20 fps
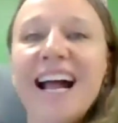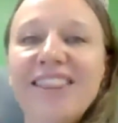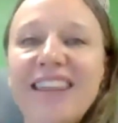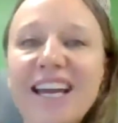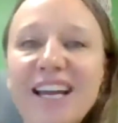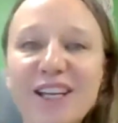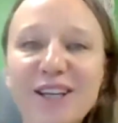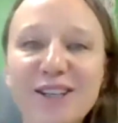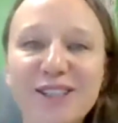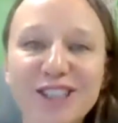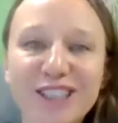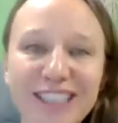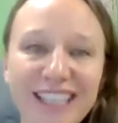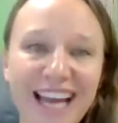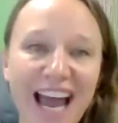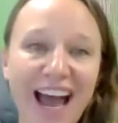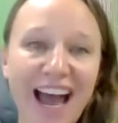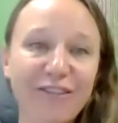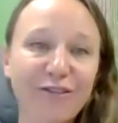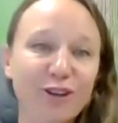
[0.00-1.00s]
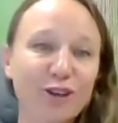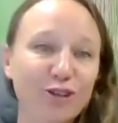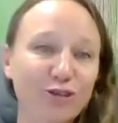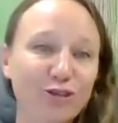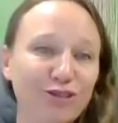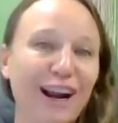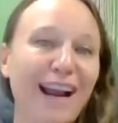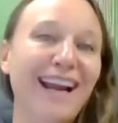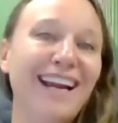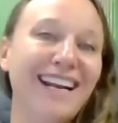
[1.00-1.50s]
they usually have
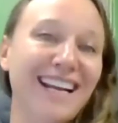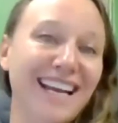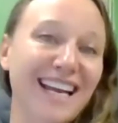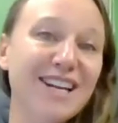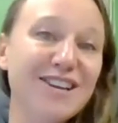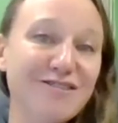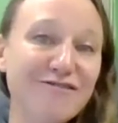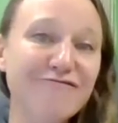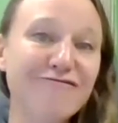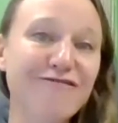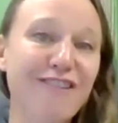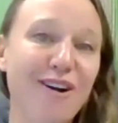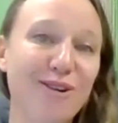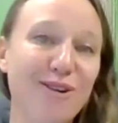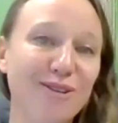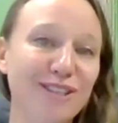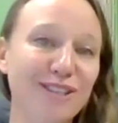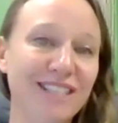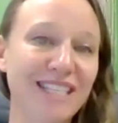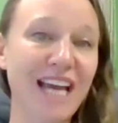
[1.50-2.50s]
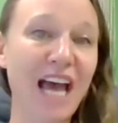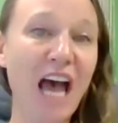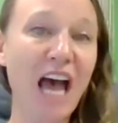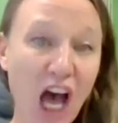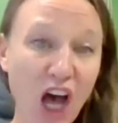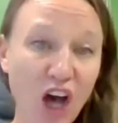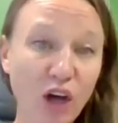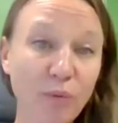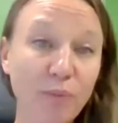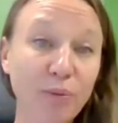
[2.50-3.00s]
great inroads to
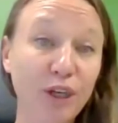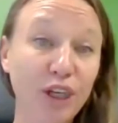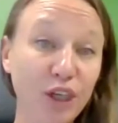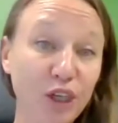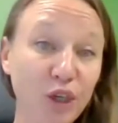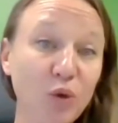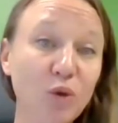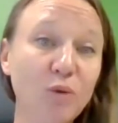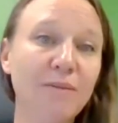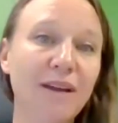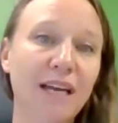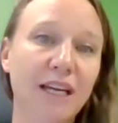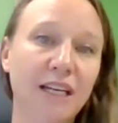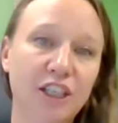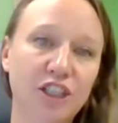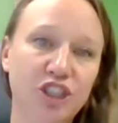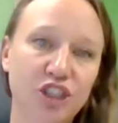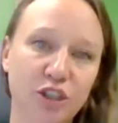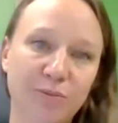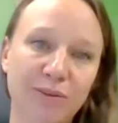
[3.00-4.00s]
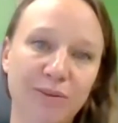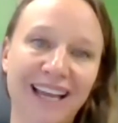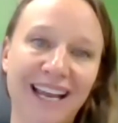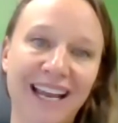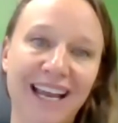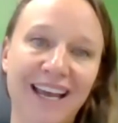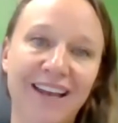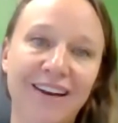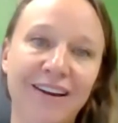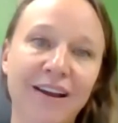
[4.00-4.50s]
help you manage your
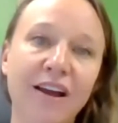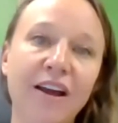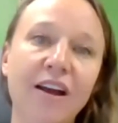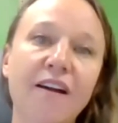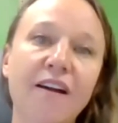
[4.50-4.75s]
plan